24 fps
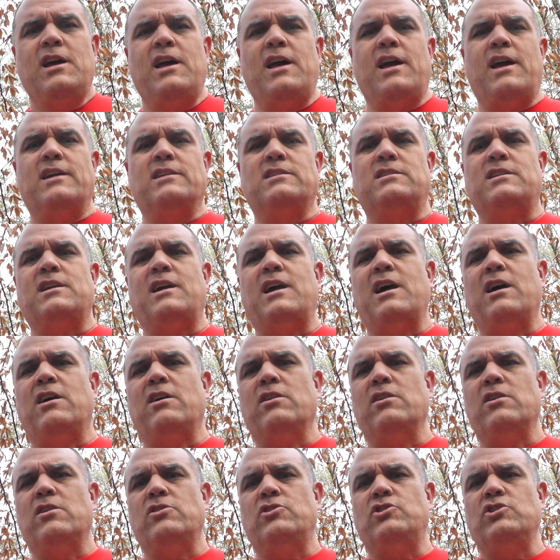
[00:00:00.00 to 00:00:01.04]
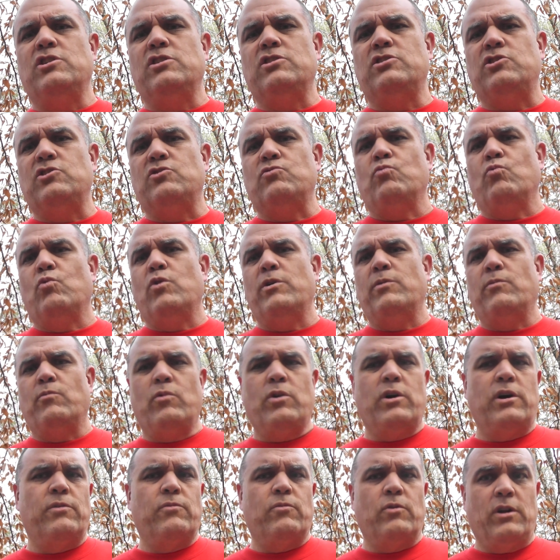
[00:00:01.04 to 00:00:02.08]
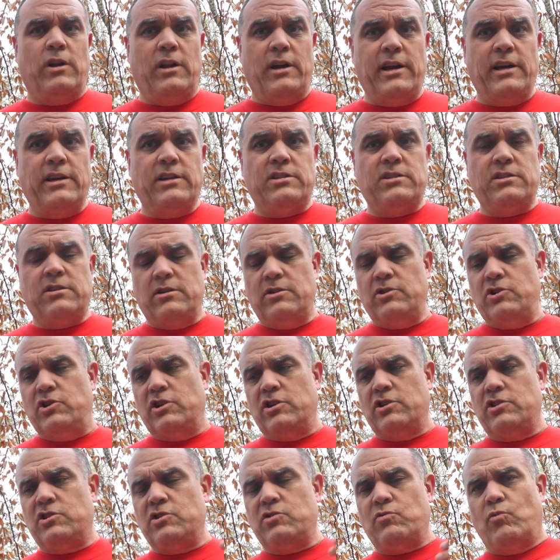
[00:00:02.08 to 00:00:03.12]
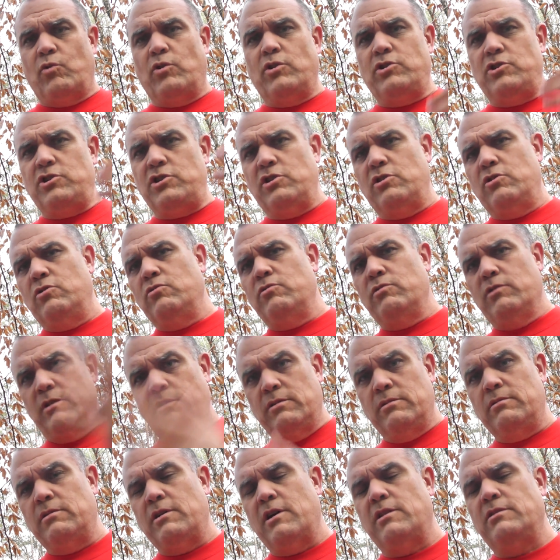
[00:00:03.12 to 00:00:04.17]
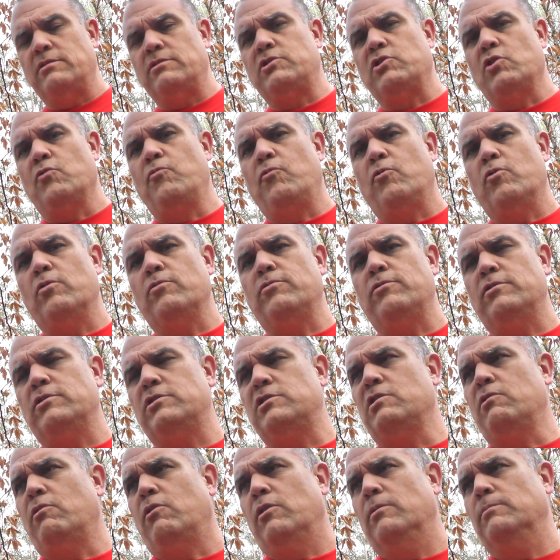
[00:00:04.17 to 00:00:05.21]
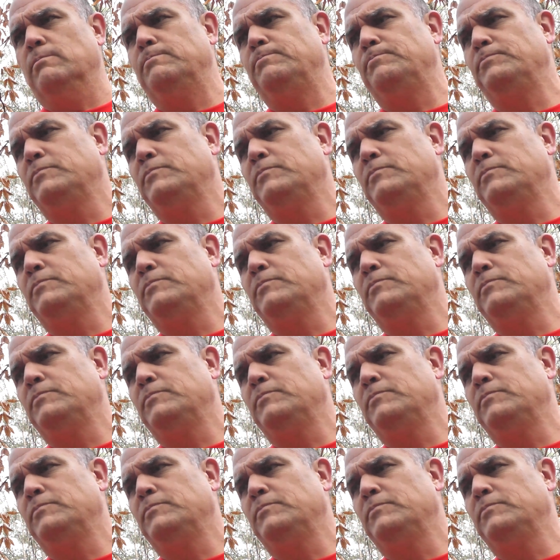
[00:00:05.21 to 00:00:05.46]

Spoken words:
as to how Genesis 1:1 relates to Genesis 1:2 and so forth and so on.